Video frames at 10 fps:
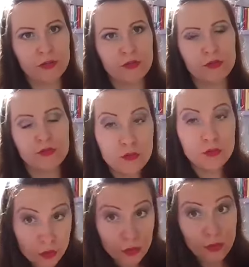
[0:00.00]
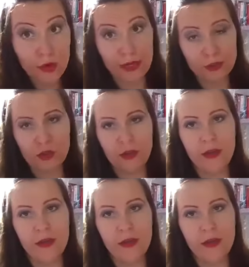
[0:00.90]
to, to do actually.